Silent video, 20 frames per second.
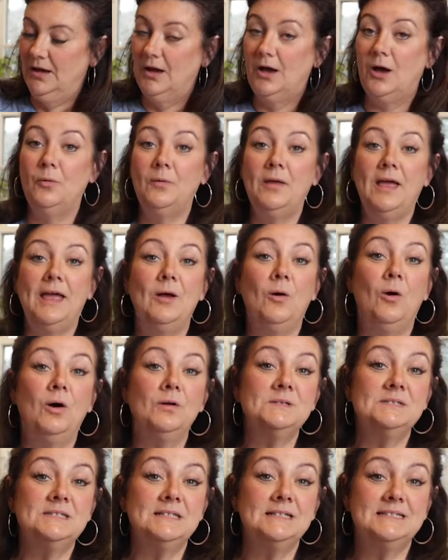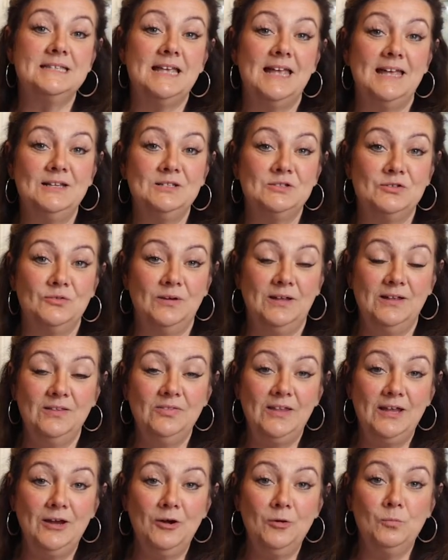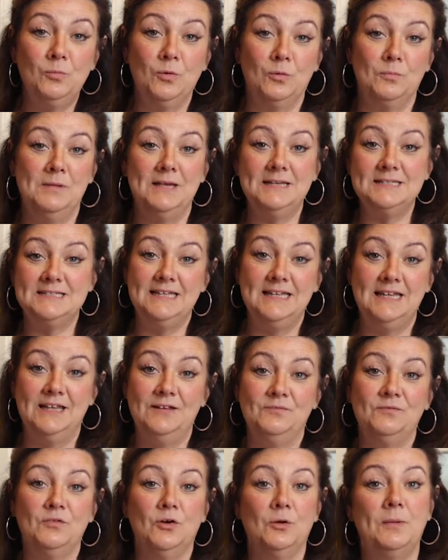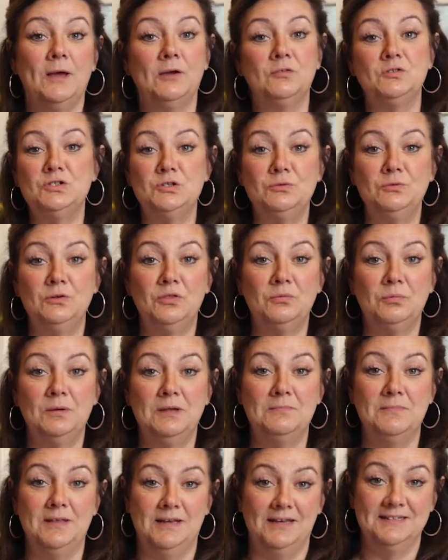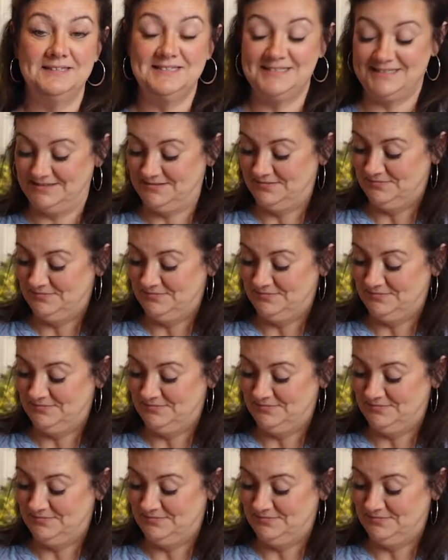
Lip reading: Okay, all 6 eggs are in there. We're mixing it for about 2 to 3 minutes.